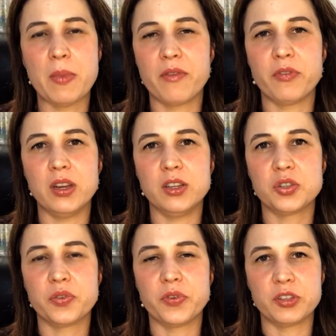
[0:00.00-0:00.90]

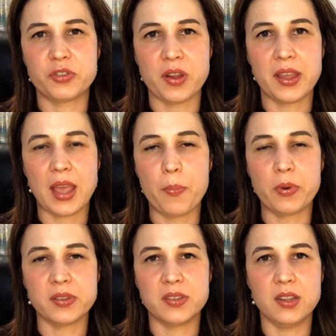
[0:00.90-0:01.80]
average for Australian
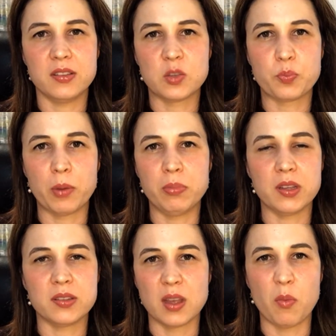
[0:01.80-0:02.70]
capital cities is
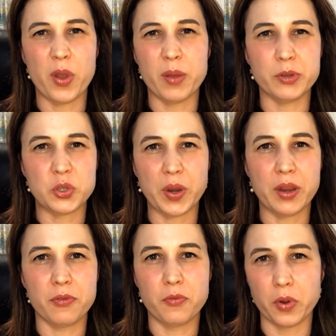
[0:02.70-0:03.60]
probably somewhere
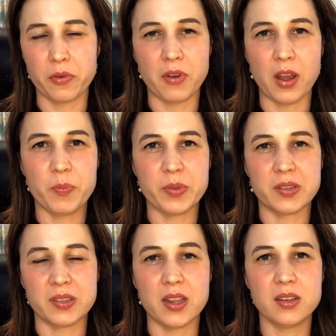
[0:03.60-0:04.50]
between 4 to
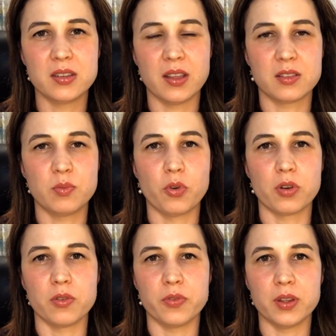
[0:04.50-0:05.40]
5%. That's more
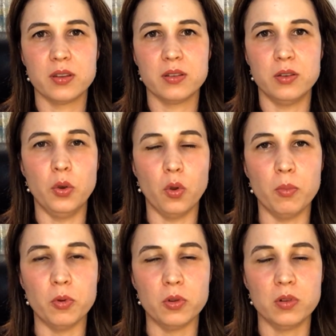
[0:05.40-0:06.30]
of a
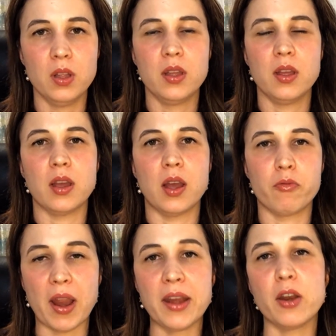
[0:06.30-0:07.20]
normal
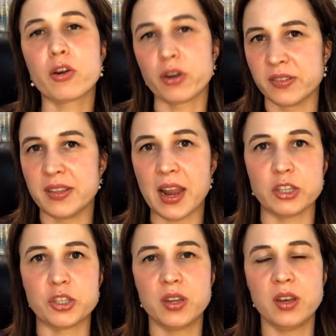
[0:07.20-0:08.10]
rate across the
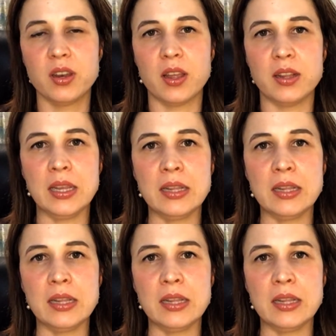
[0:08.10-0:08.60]
nation. In